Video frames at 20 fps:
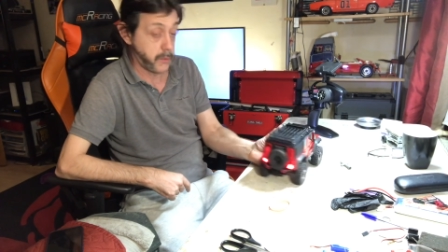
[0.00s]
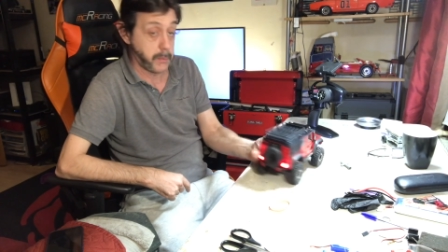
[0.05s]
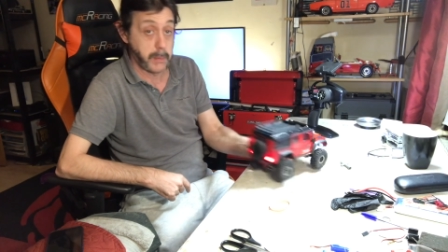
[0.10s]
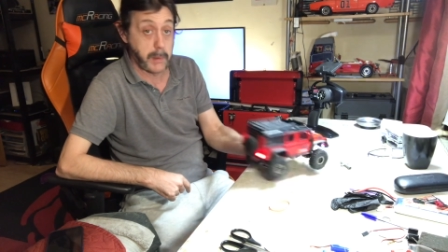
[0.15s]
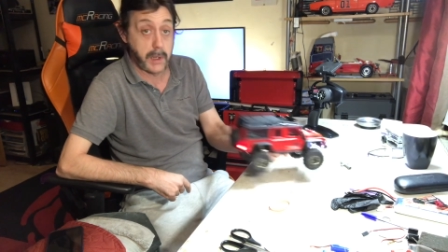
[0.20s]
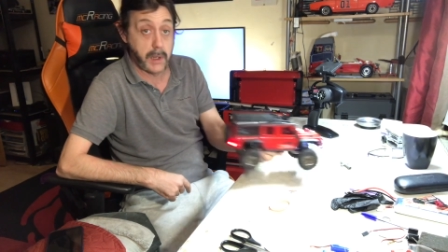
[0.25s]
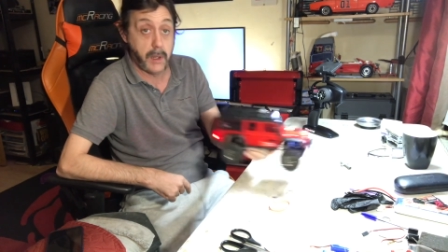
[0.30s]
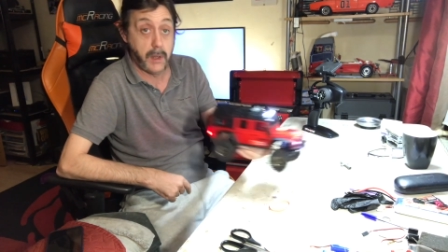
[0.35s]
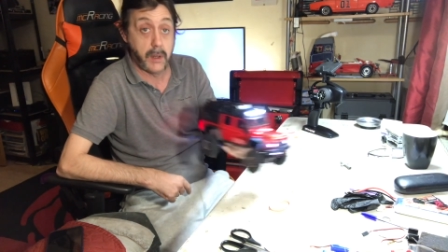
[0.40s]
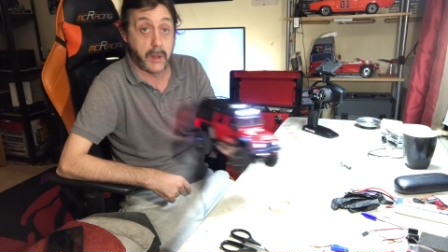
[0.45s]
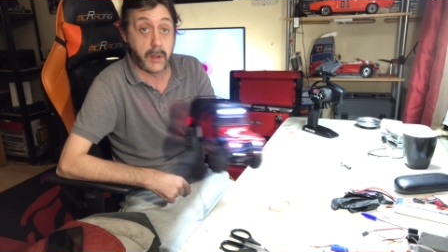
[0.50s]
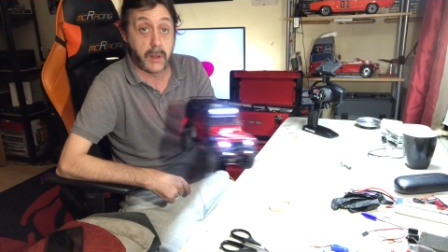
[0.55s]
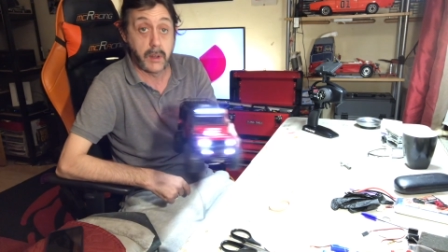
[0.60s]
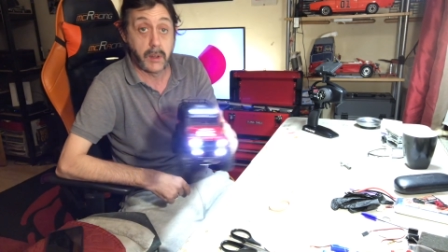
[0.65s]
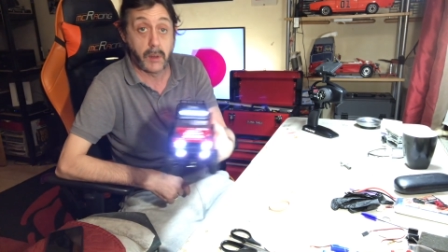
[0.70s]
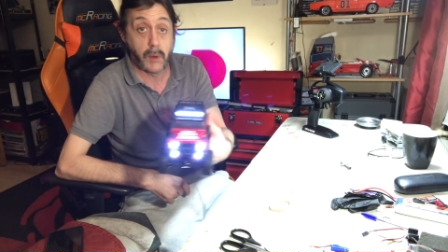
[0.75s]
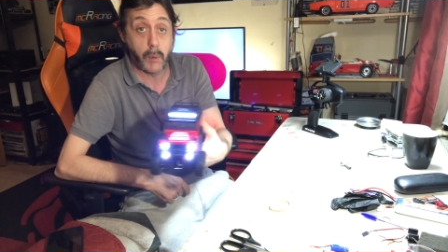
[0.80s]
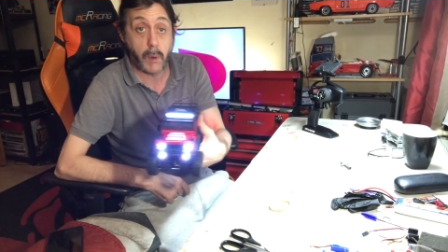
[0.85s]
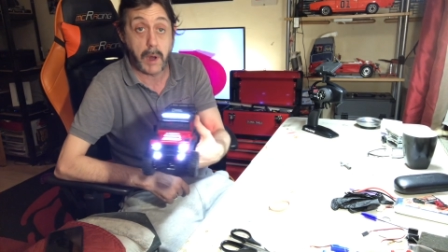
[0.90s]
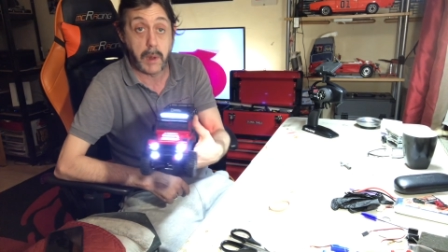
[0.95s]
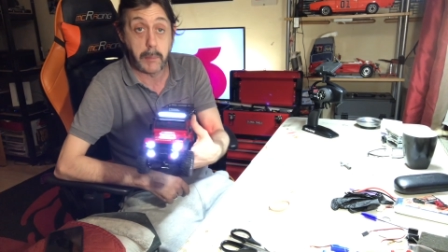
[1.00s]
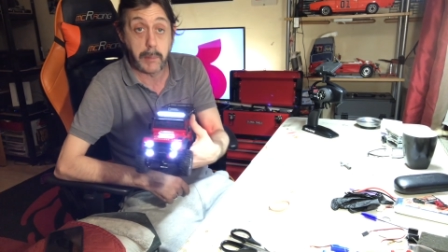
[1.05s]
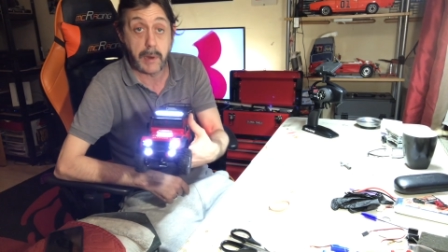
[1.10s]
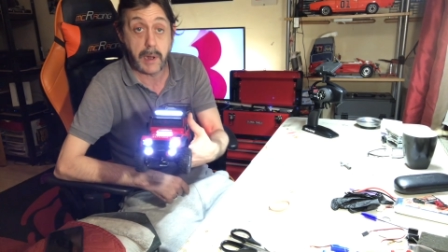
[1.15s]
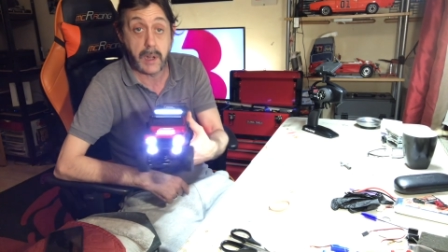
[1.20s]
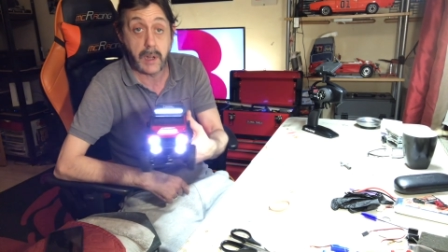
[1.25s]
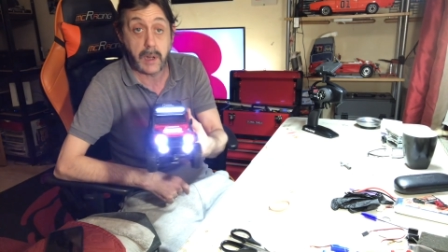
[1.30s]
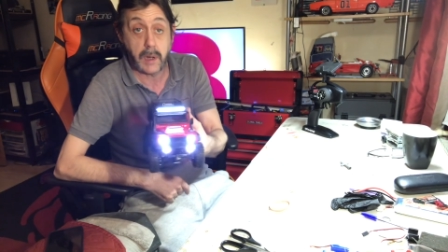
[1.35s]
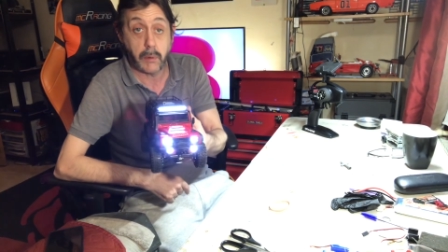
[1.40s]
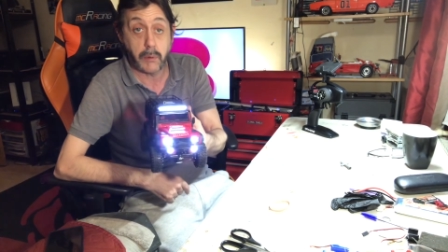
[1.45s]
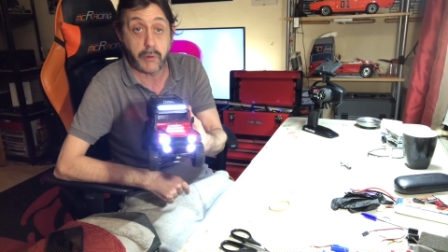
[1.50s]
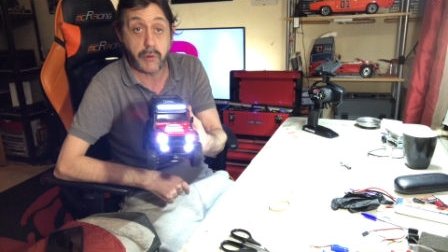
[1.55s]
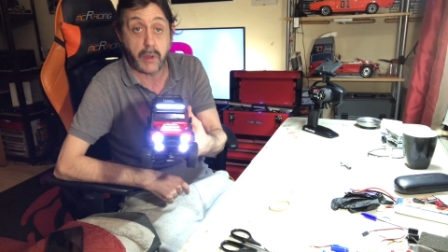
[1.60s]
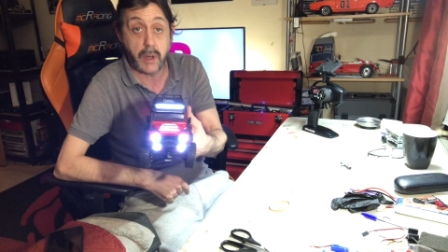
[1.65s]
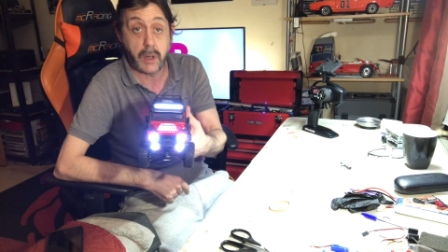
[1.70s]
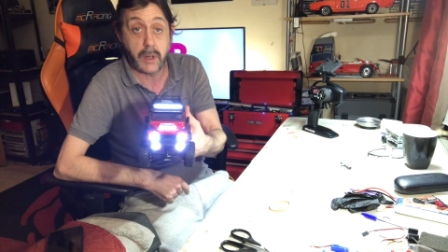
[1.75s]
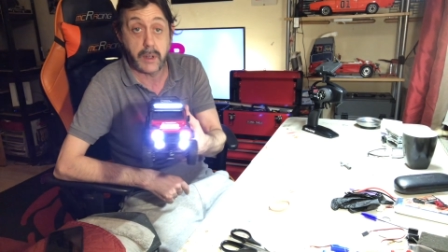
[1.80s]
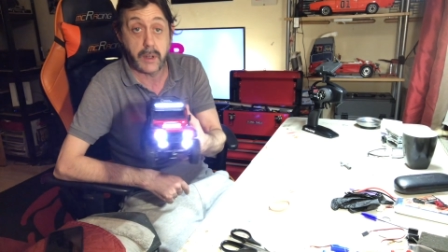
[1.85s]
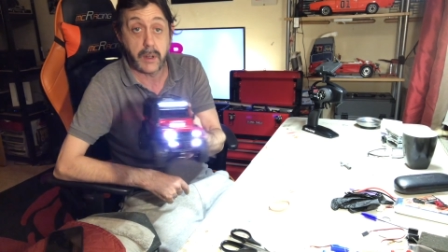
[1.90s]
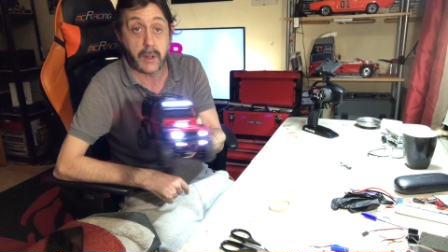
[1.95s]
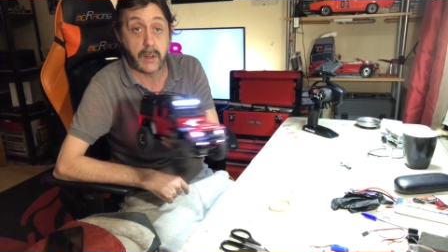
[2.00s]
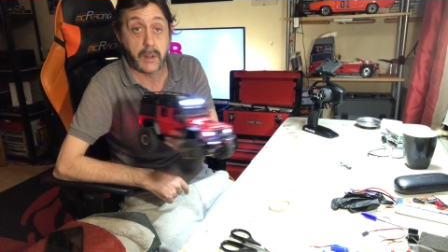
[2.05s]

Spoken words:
be quite bright outside.